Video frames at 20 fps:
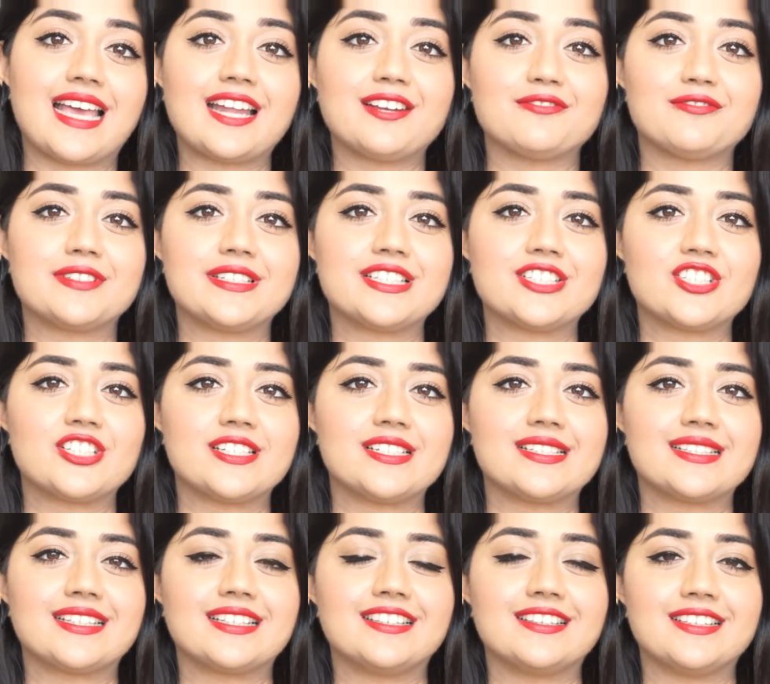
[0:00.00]
That
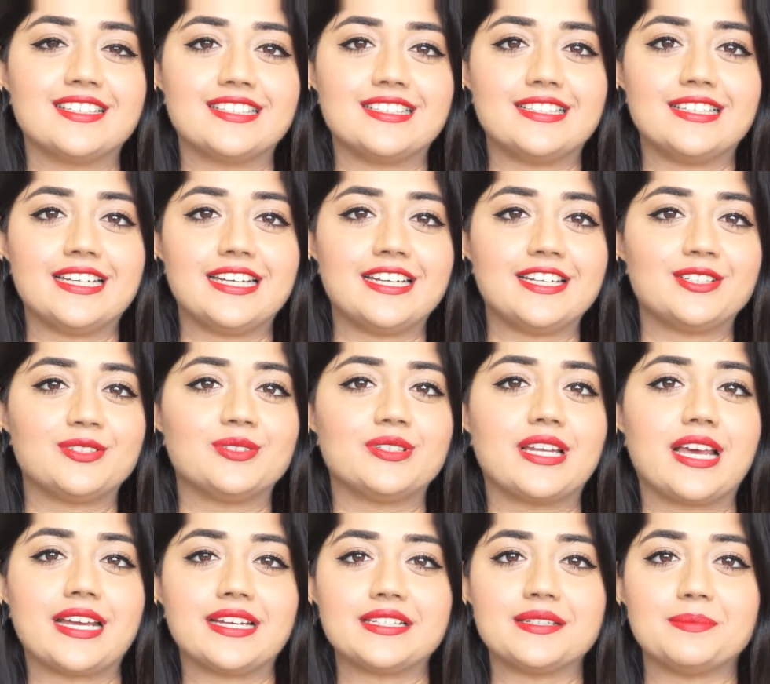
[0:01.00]
finishes the day to
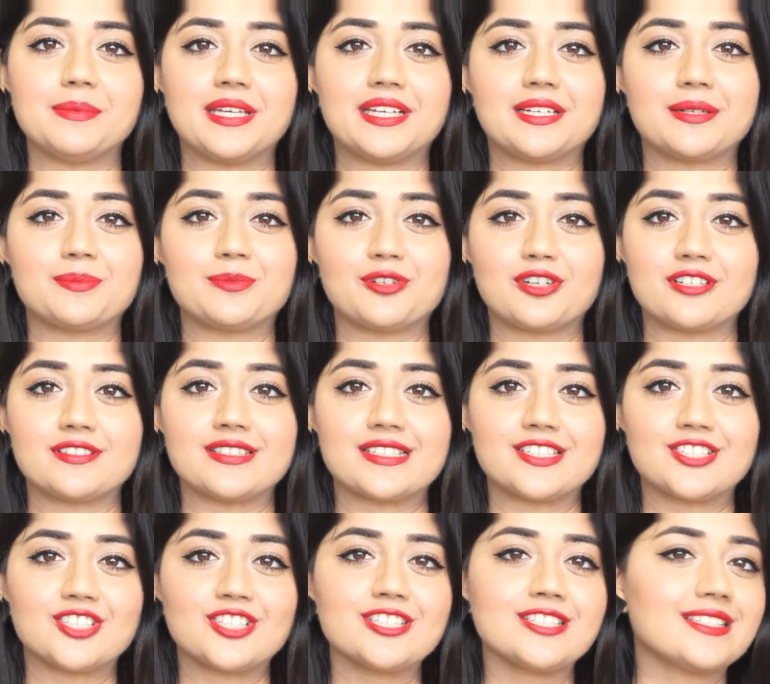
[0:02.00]
night makeup
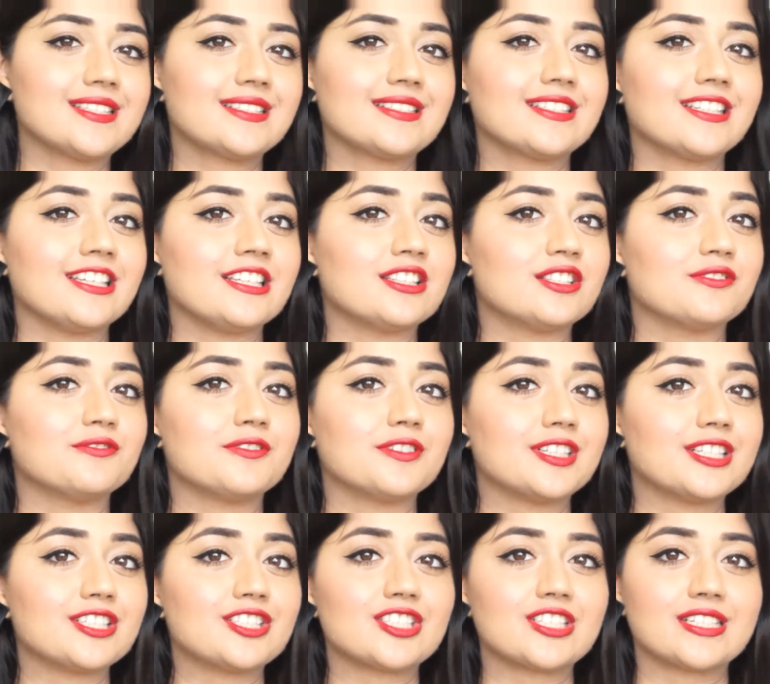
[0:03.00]
transition. This is the
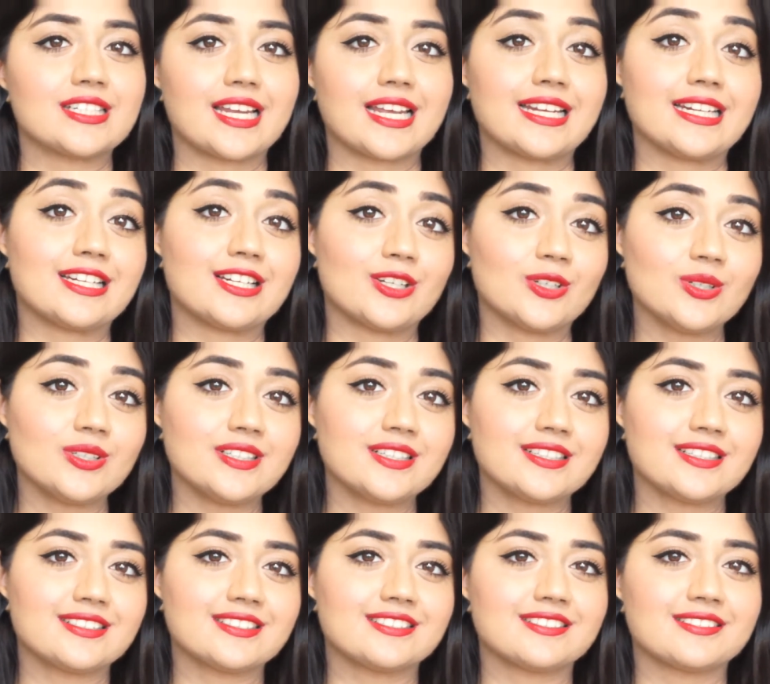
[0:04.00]
finished night look.